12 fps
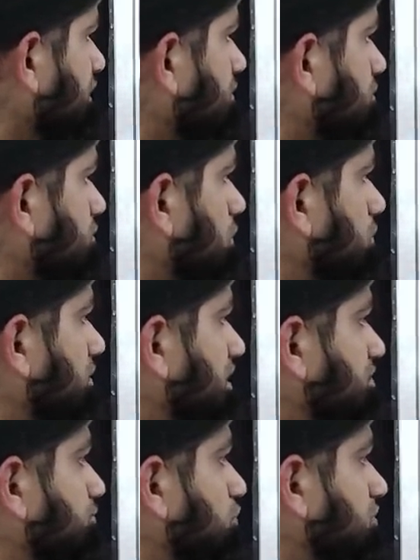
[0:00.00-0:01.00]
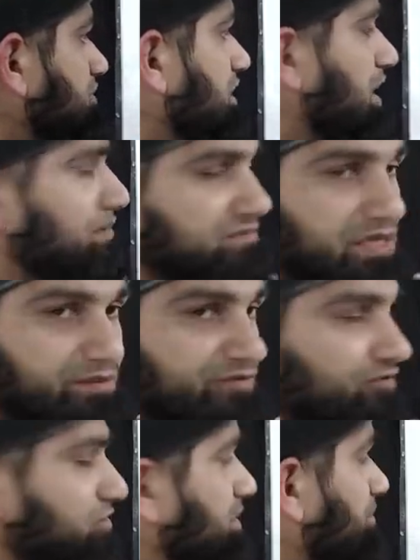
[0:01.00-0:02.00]
So let's put Hamza
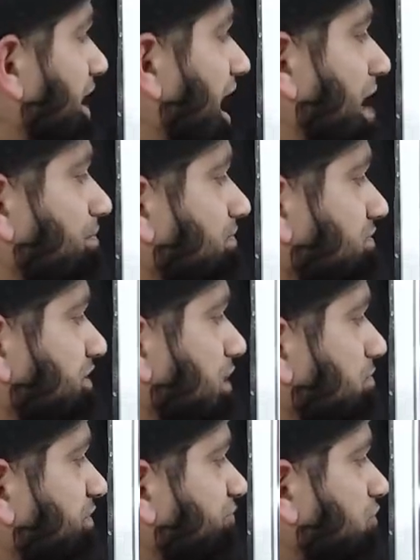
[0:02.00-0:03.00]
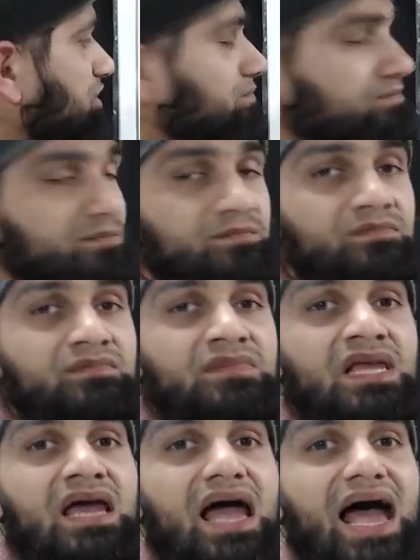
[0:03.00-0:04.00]
before them, ad sound before them.
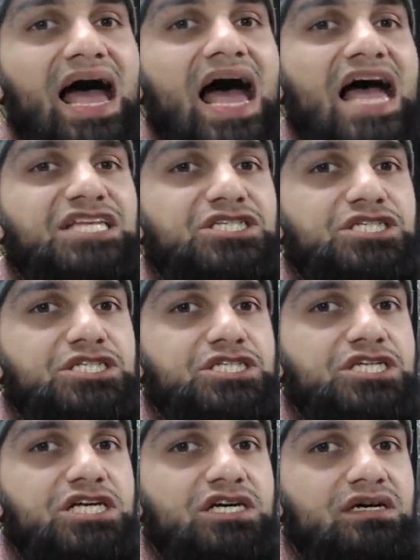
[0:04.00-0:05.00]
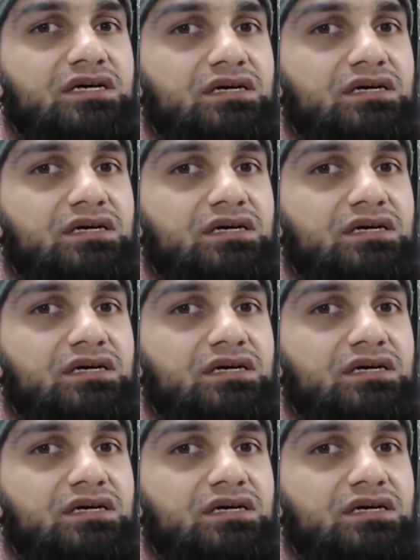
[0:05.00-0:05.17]
Aj.